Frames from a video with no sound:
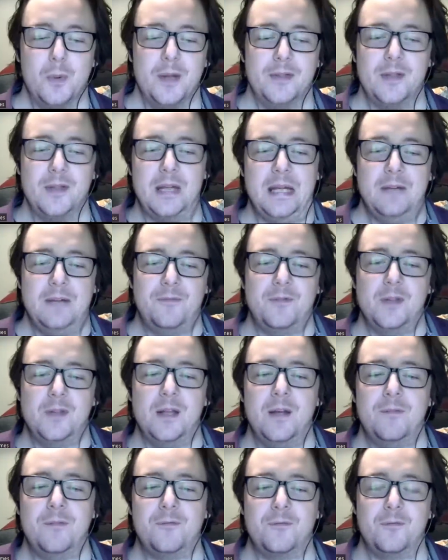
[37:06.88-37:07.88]
with if
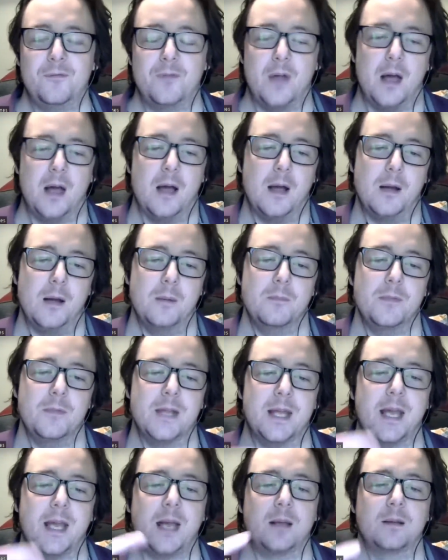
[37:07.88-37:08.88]
if um,
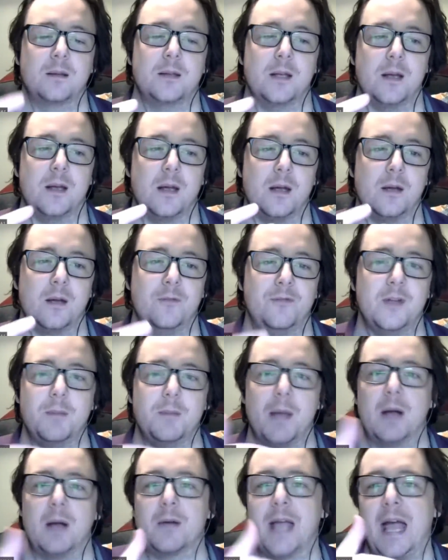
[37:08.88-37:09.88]
the the
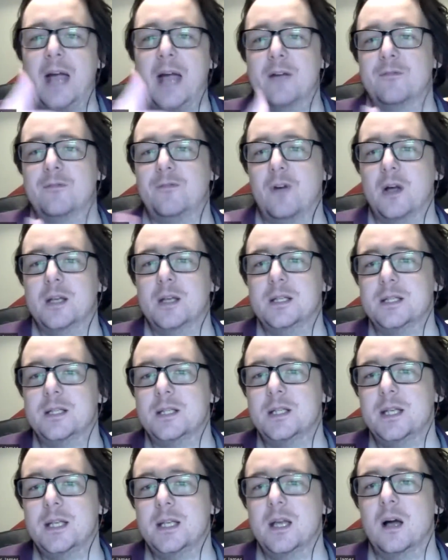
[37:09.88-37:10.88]
female cat finds
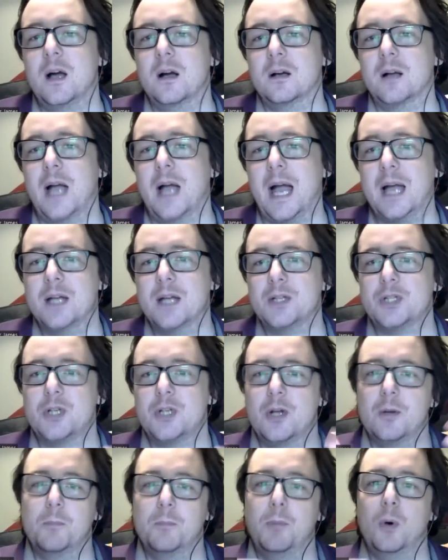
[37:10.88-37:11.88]
the young at a
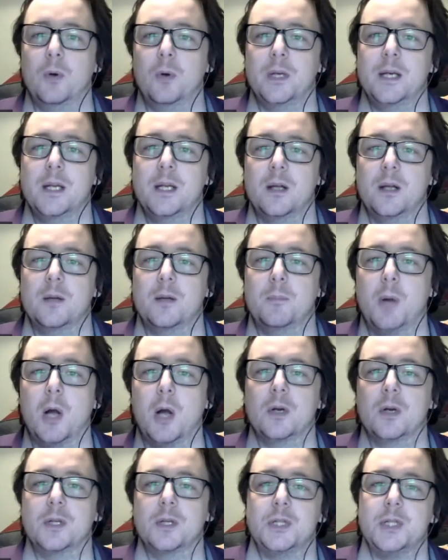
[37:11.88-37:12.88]
certain point in her
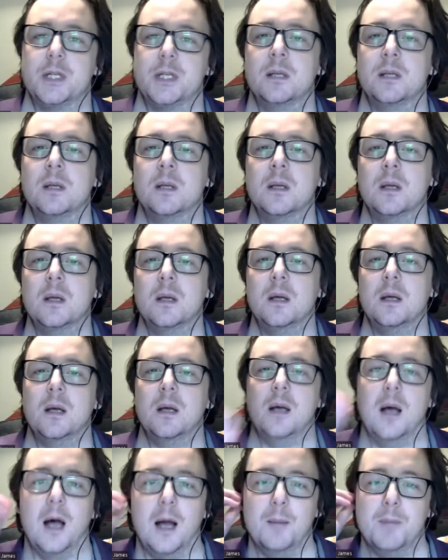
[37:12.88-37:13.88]
biology,
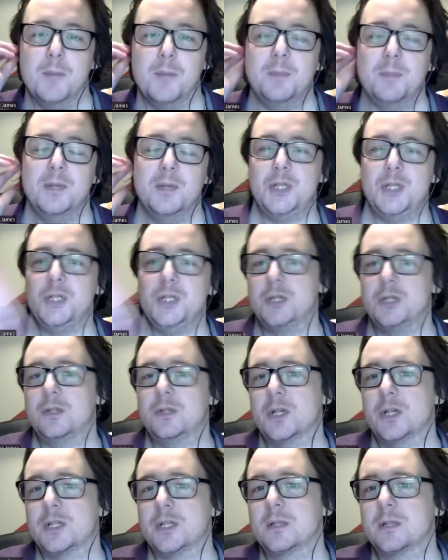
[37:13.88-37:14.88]
uh, maybe she's
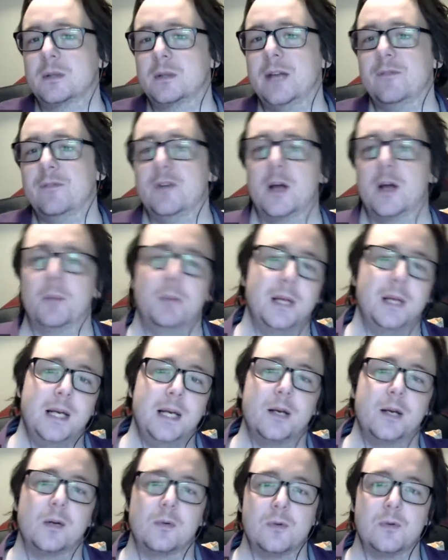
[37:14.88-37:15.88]
just given up a
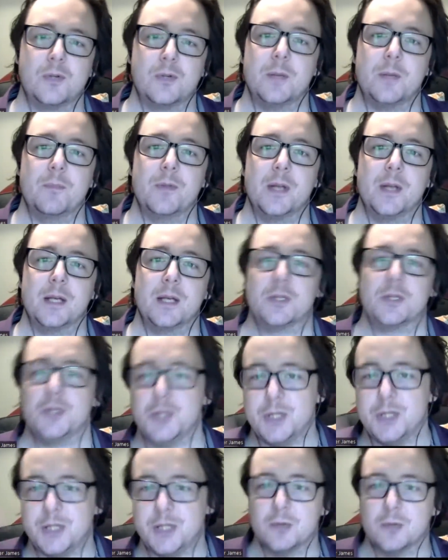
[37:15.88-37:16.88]
litter or something, so
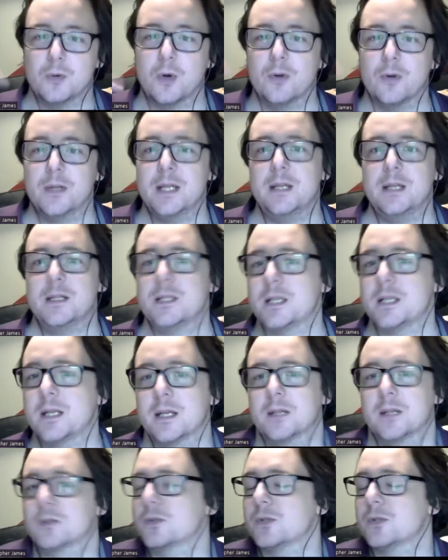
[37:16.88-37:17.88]
she's still got the
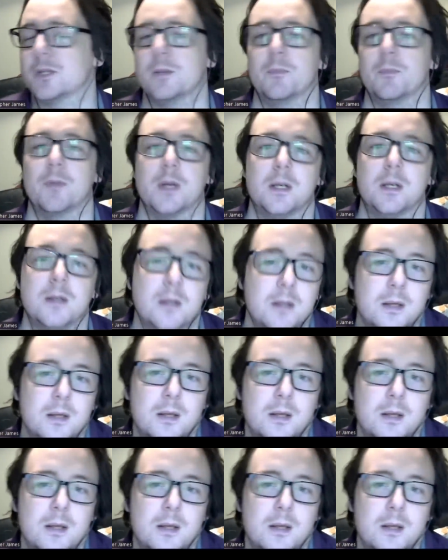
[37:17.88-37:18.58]
instincts or something.